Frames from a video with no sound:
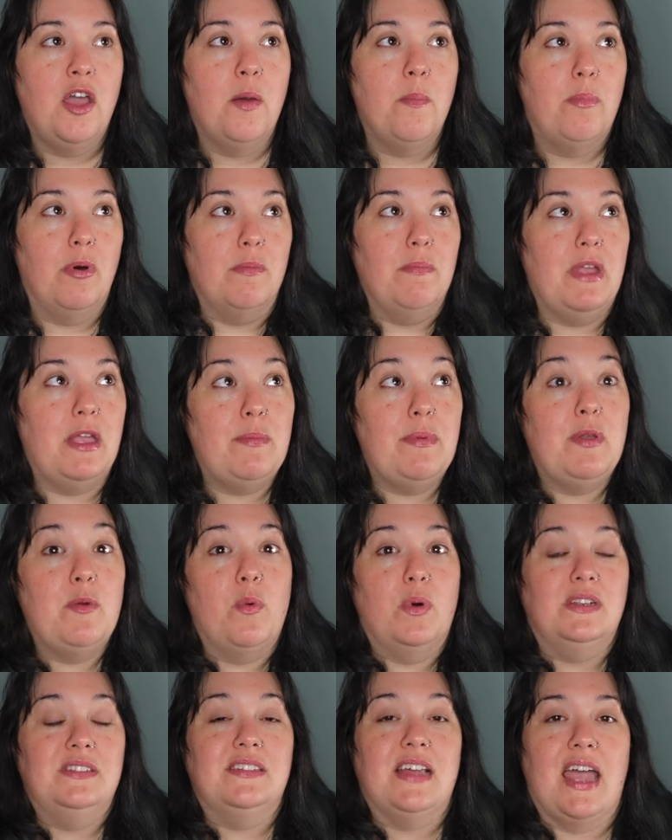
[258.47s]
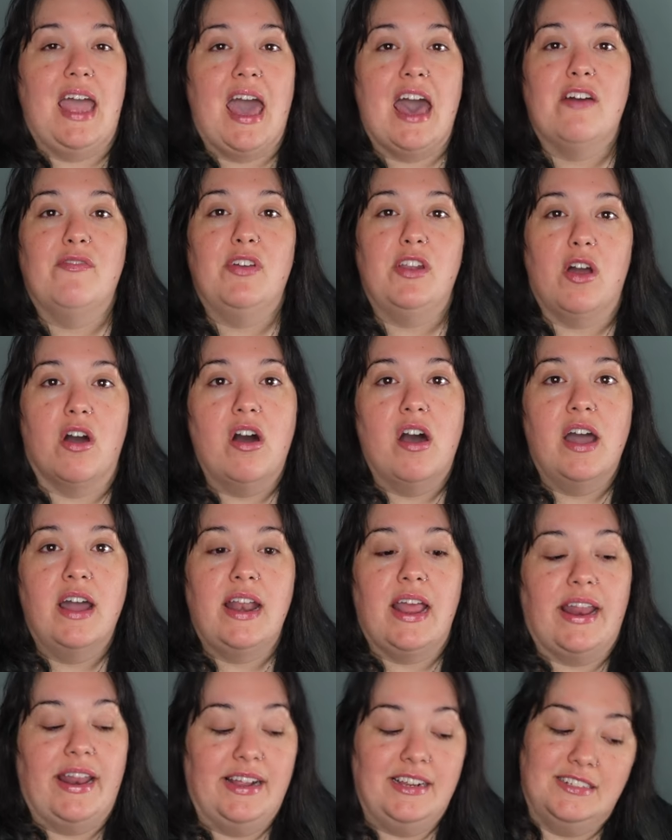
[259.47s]
but maybe once I have it on
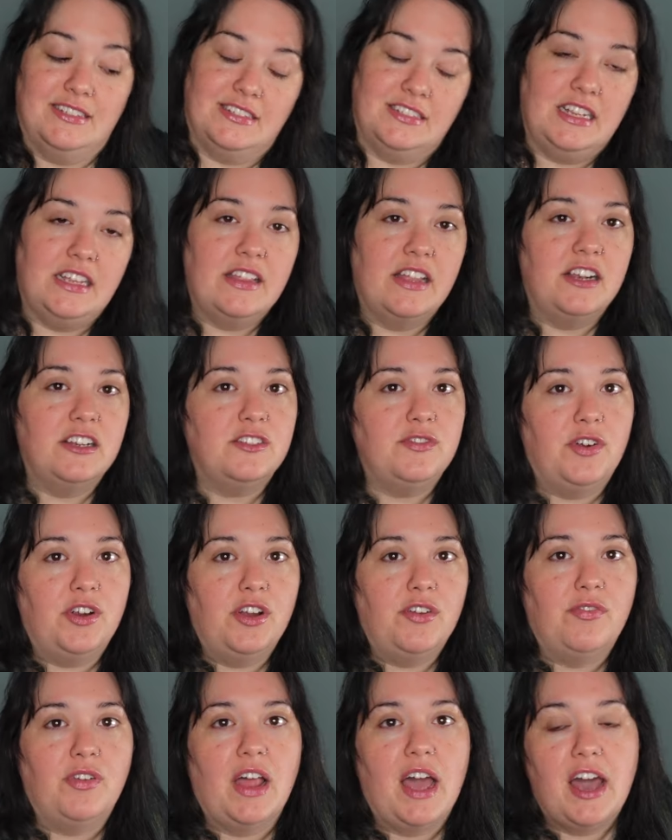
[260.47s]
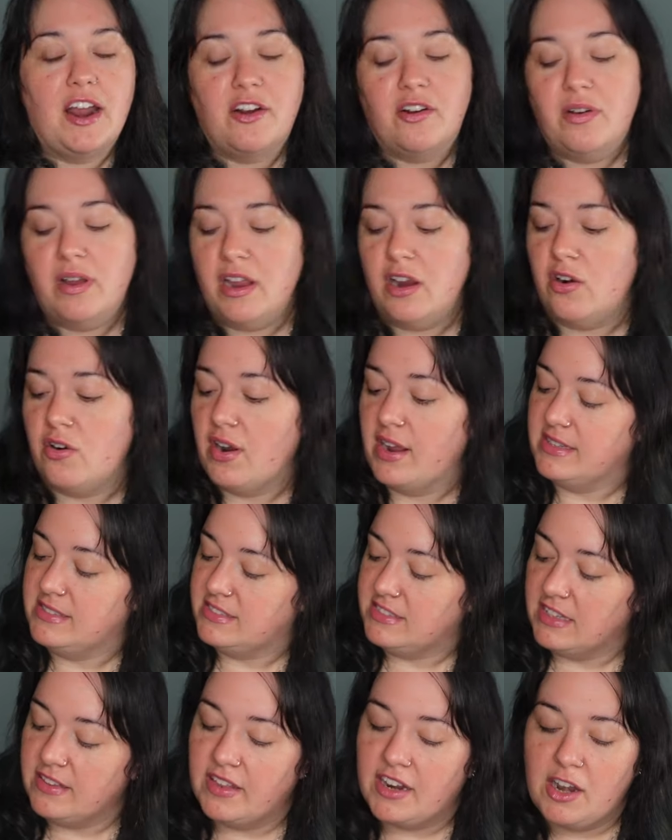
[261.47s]
and I see that it's very flattering or I
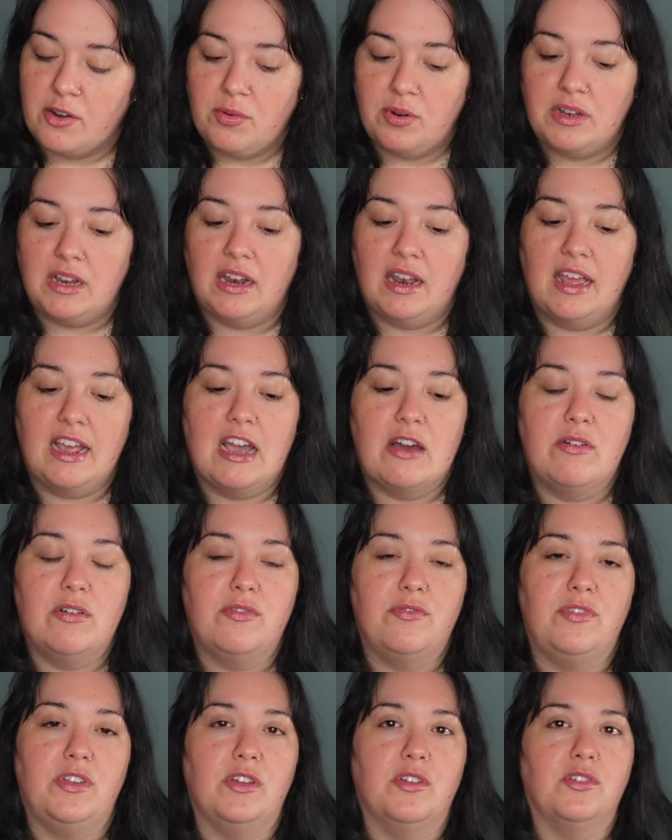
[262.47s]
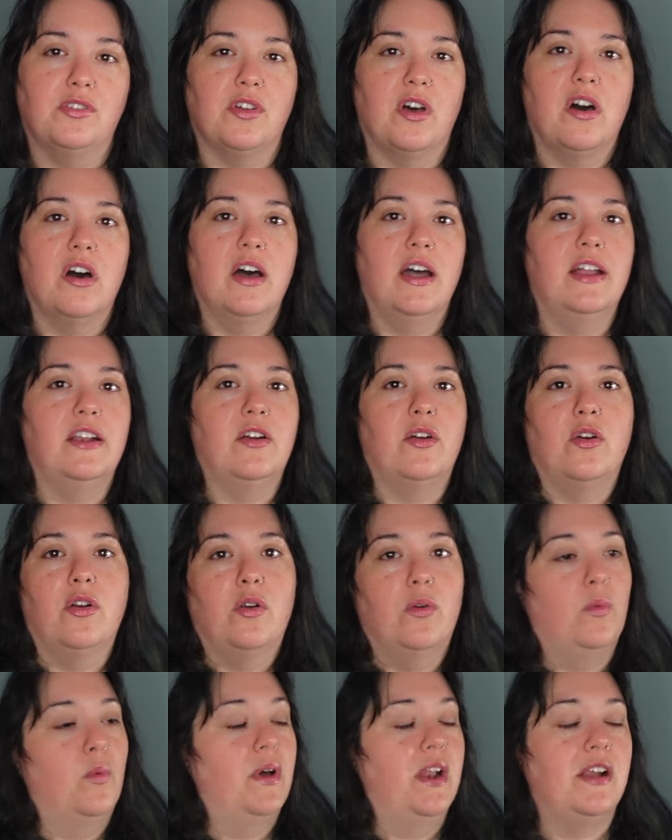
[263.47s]
see that I really like how it feels on
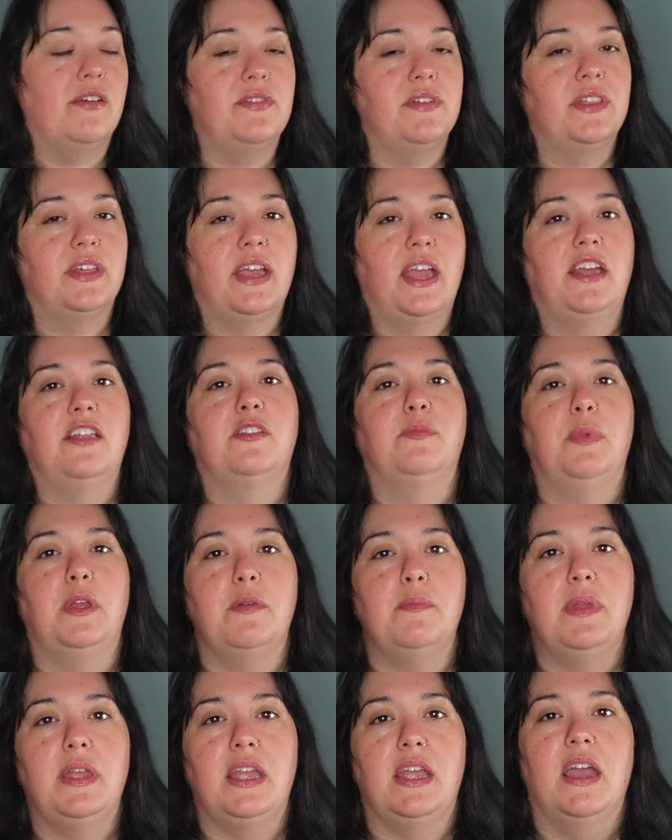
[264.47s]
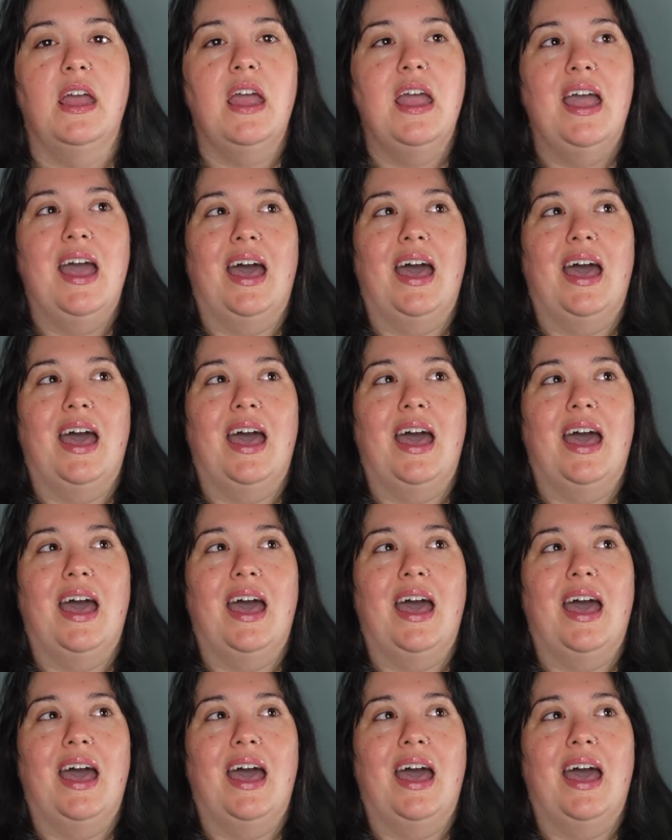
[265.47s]
or whatever the case may be,